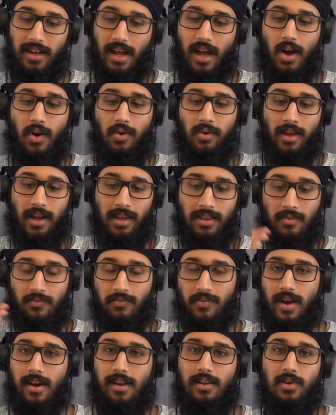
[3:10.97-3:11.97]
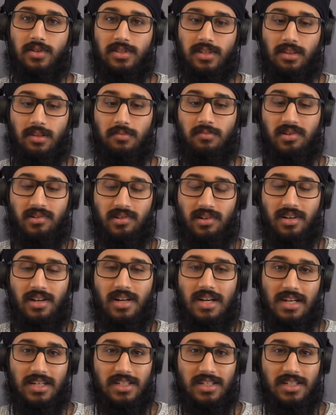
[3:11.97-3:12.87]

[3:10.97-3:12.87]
down and then finally looks at the mirror.